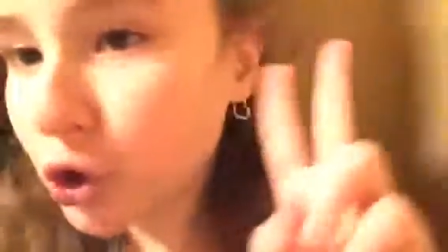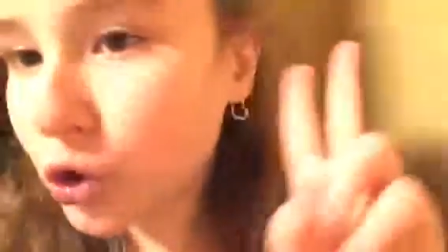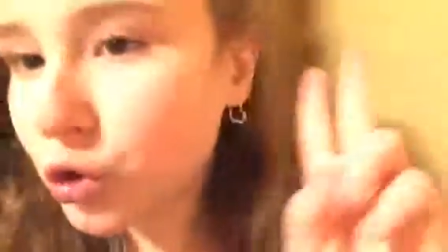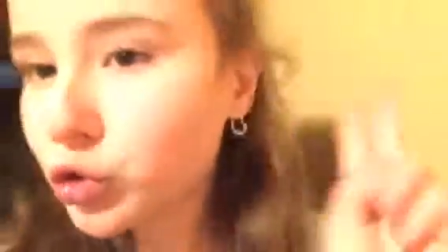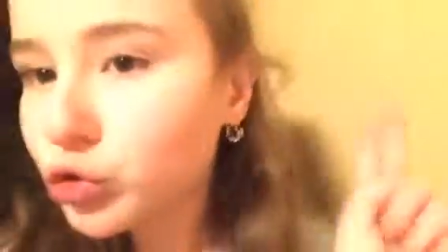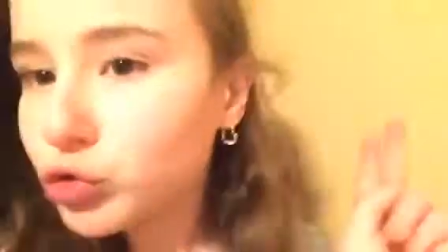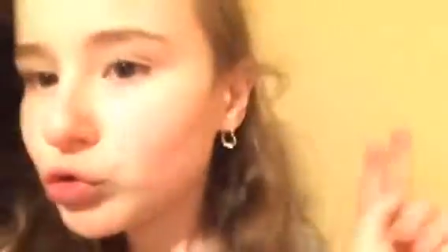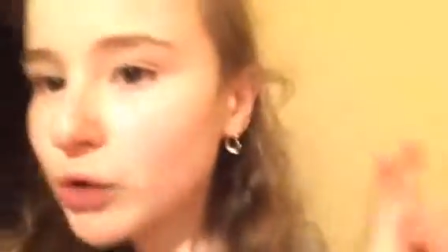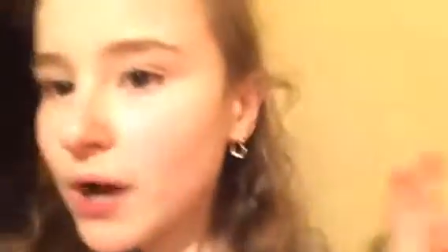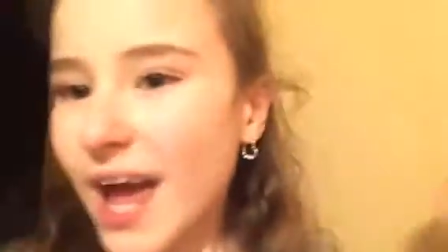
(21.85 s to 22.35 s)

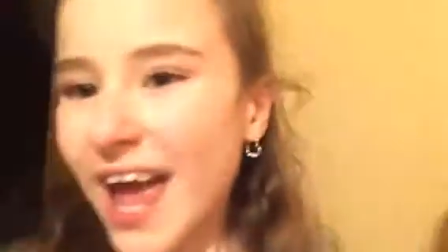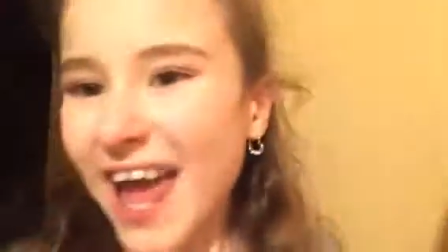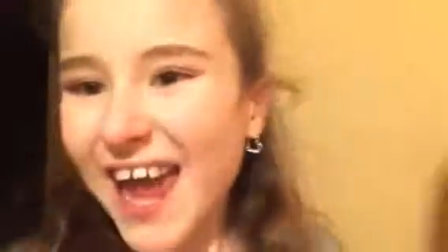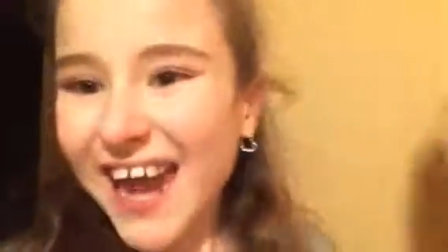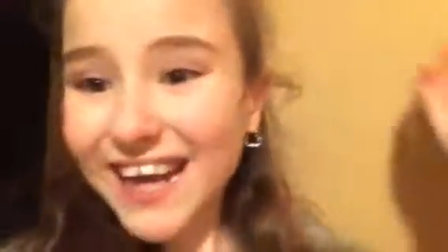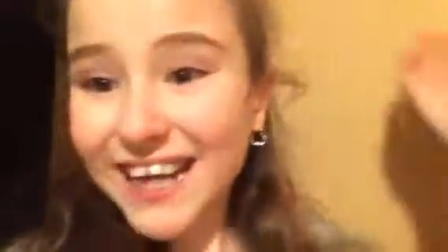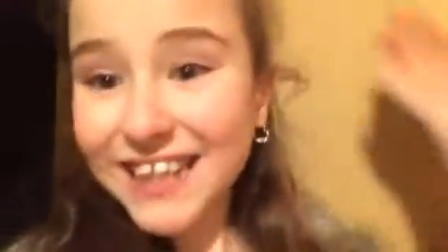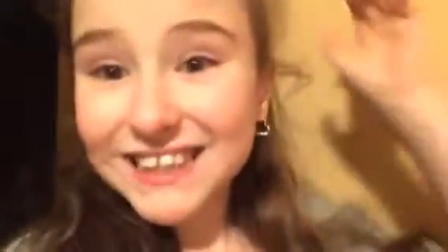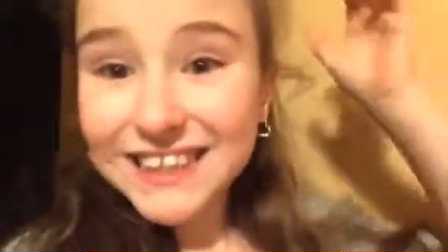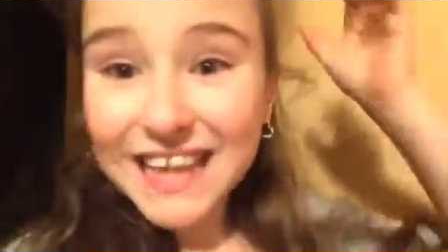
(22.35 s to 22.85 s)
2,
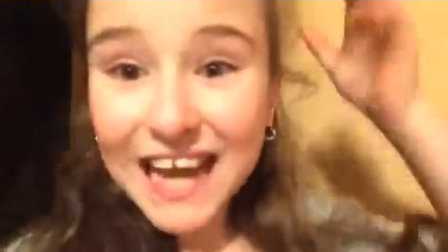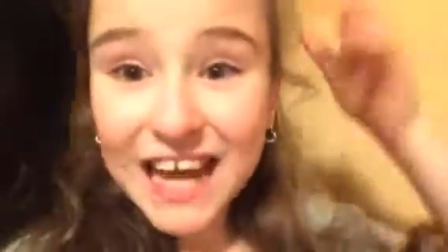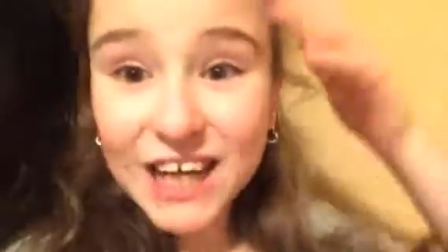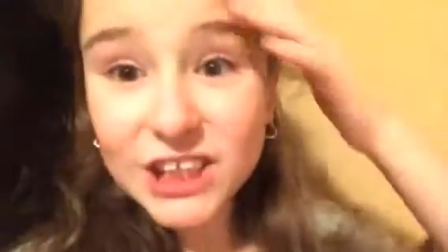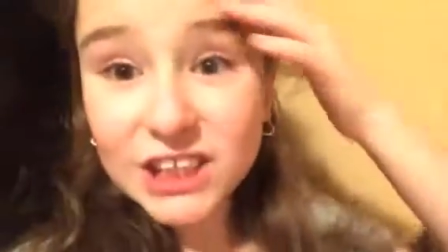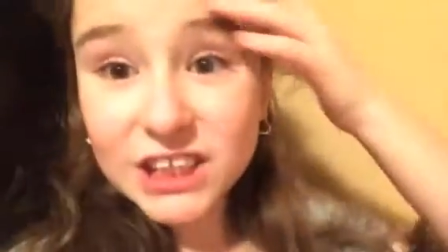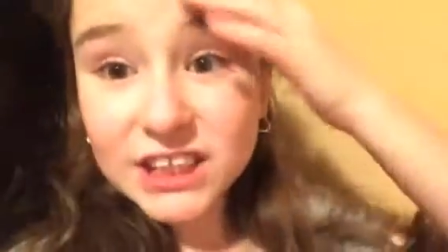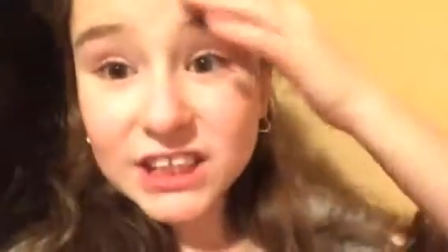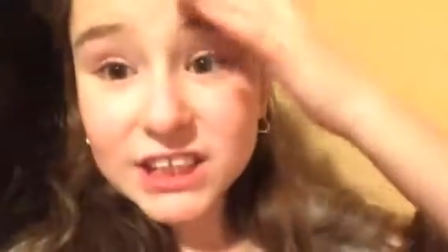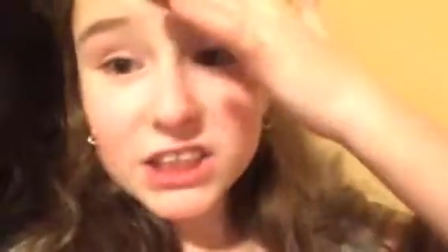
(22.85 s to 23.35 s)
and it's
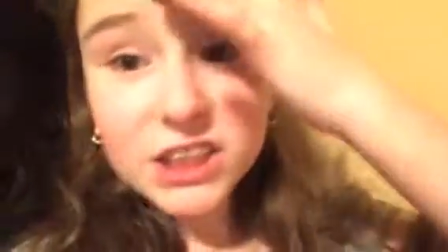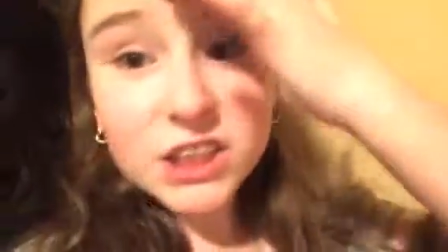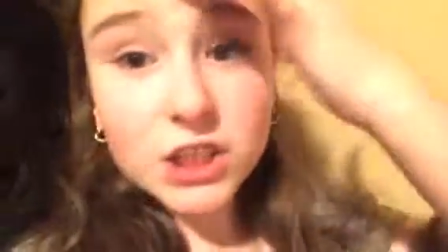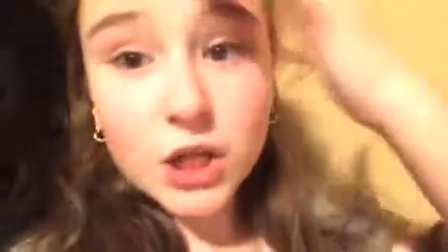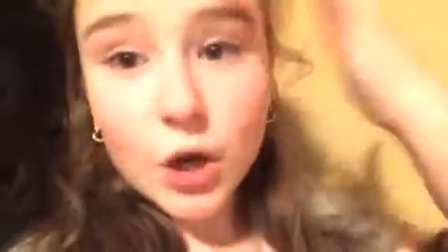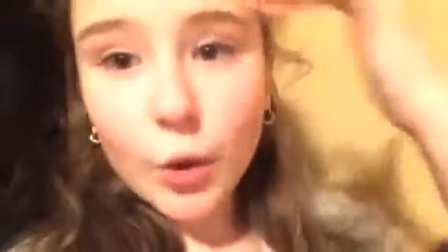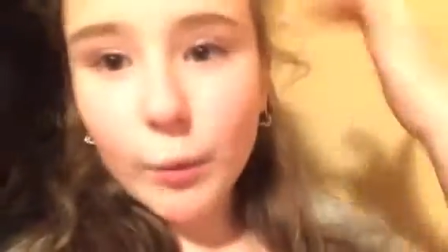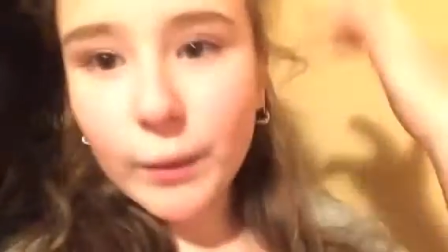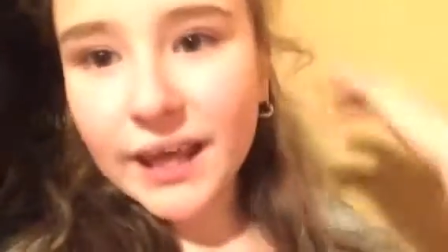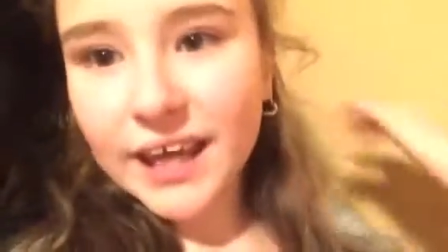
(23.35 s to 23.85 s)
actually
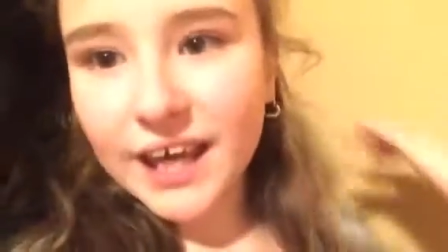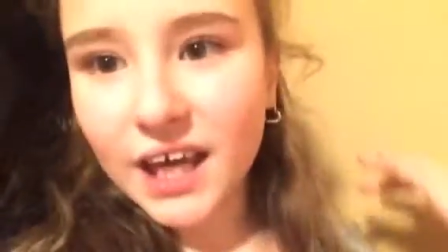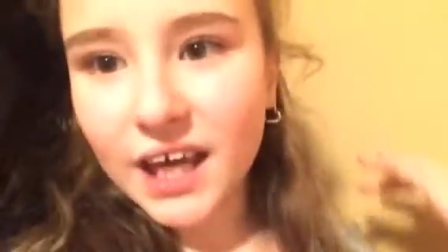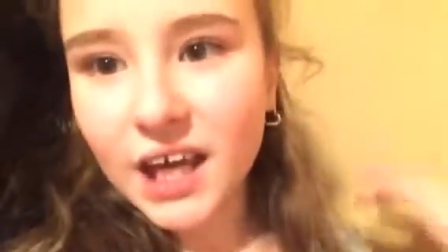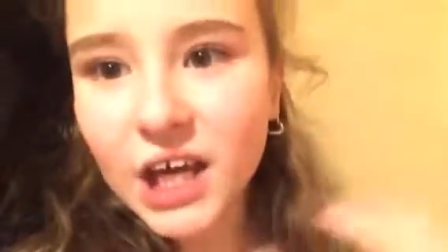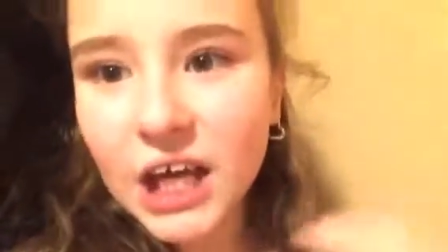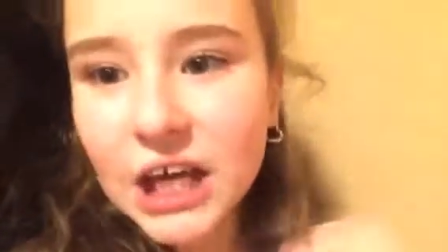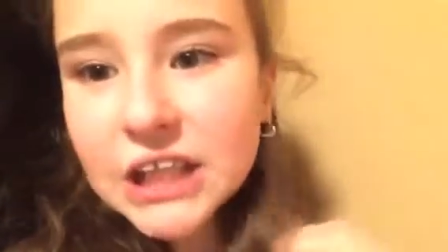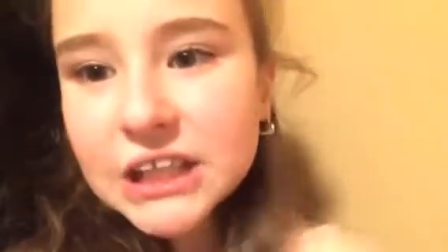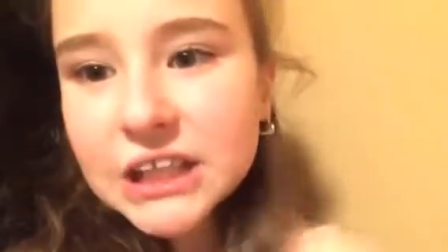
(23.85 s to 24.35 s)

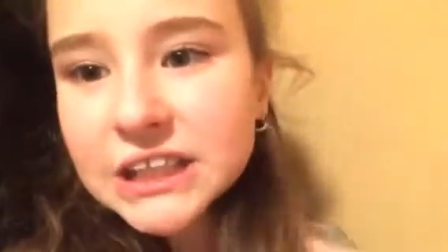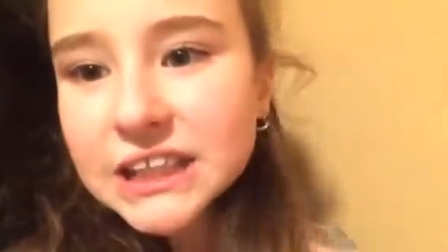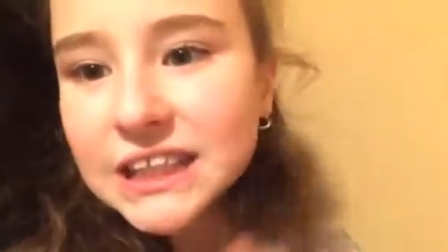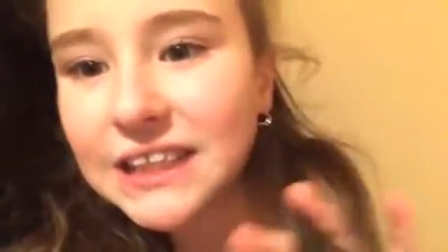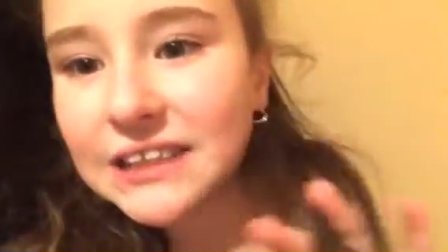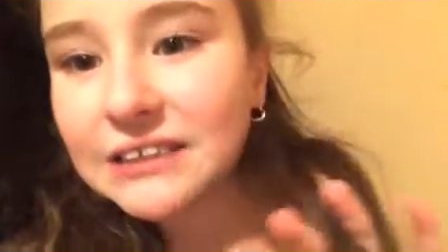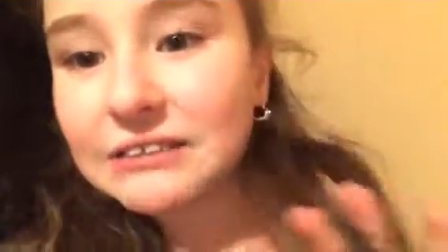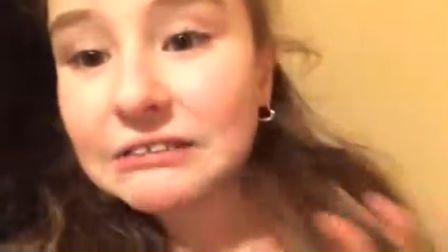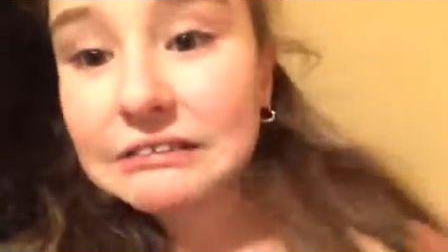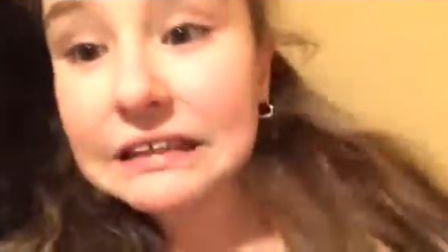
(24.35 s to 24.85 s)
snowing,
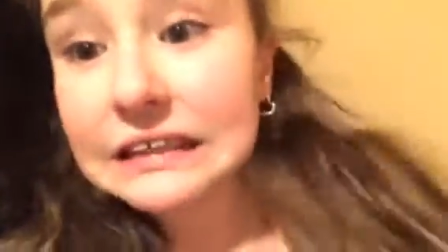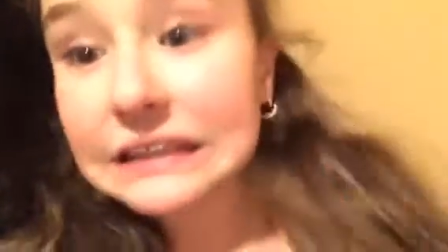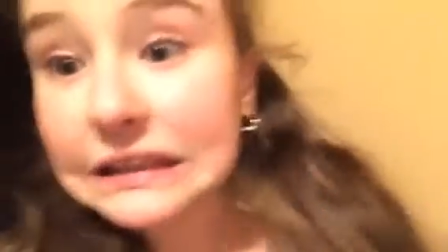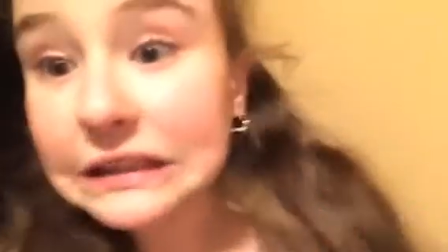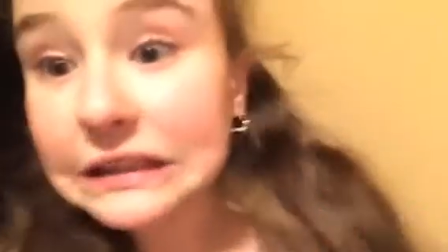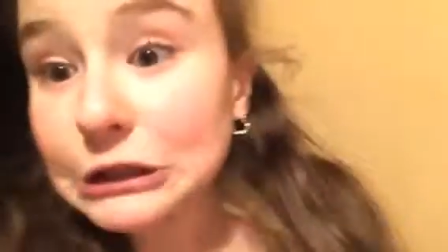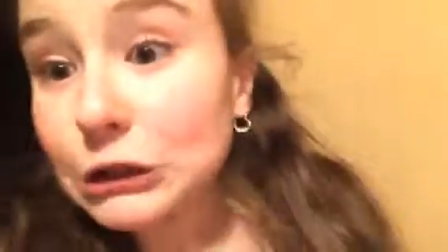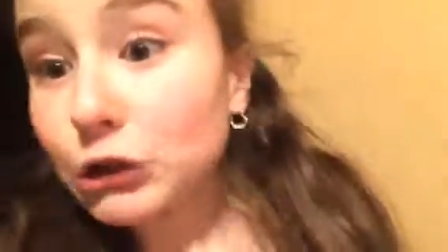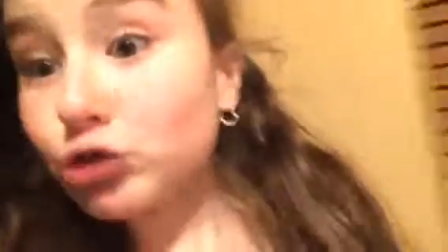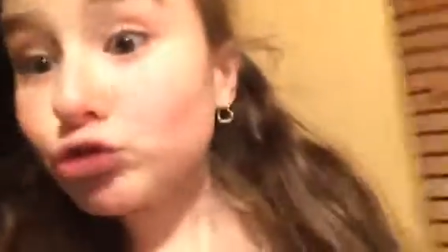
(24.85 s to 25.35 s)
so,
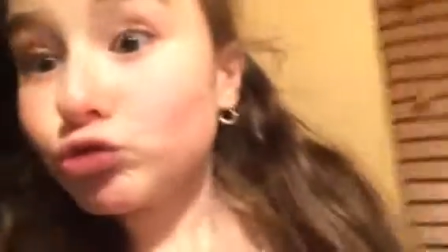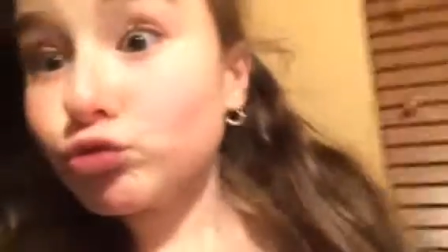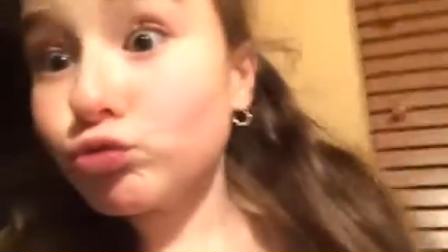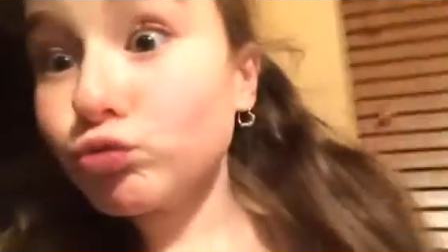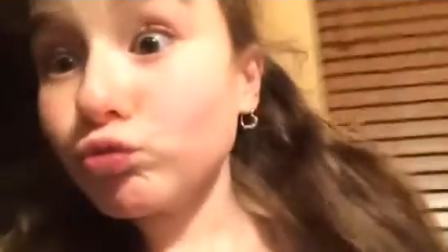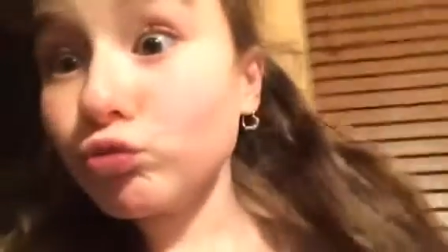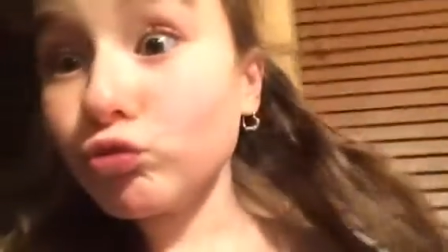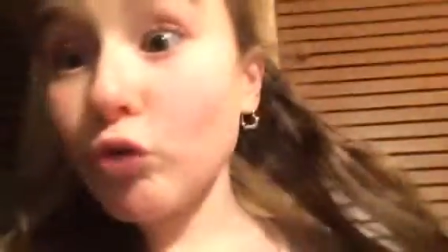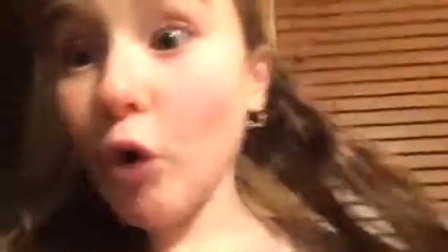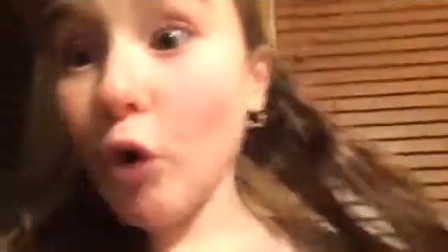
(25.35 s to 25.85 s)

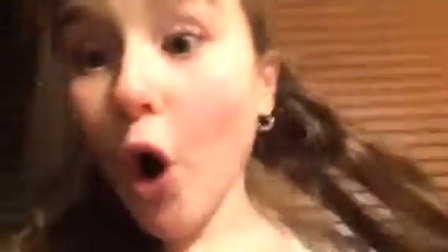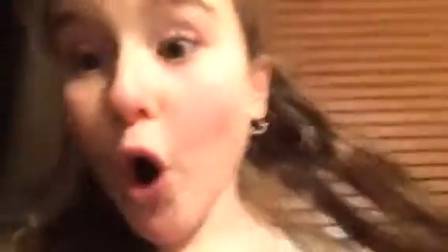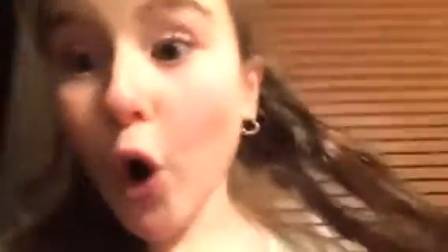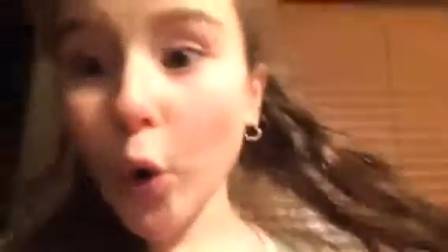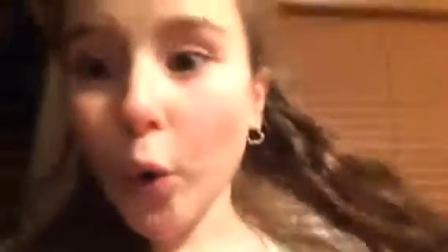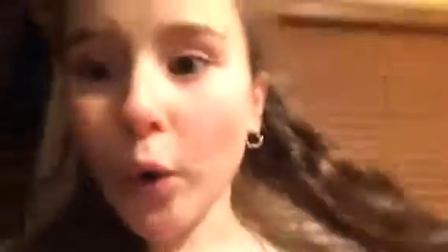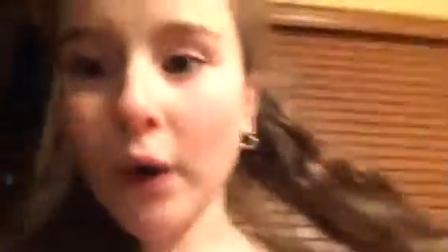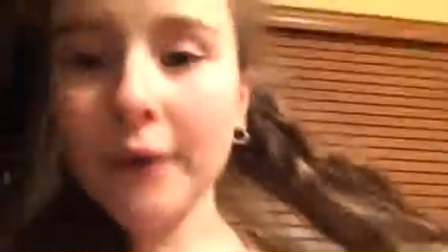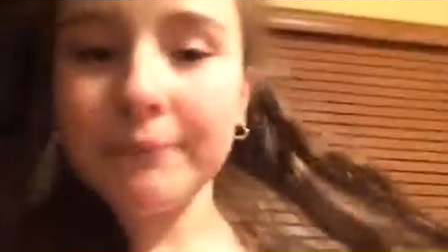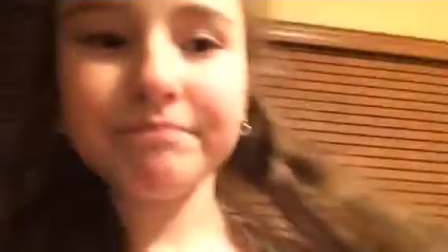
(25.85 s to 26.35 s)

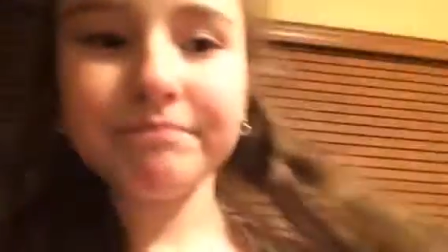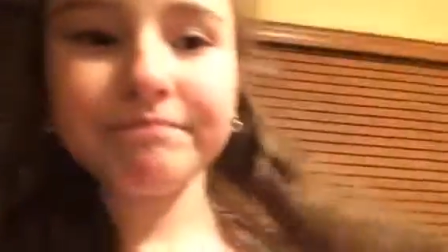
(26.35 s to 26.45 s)
whoa.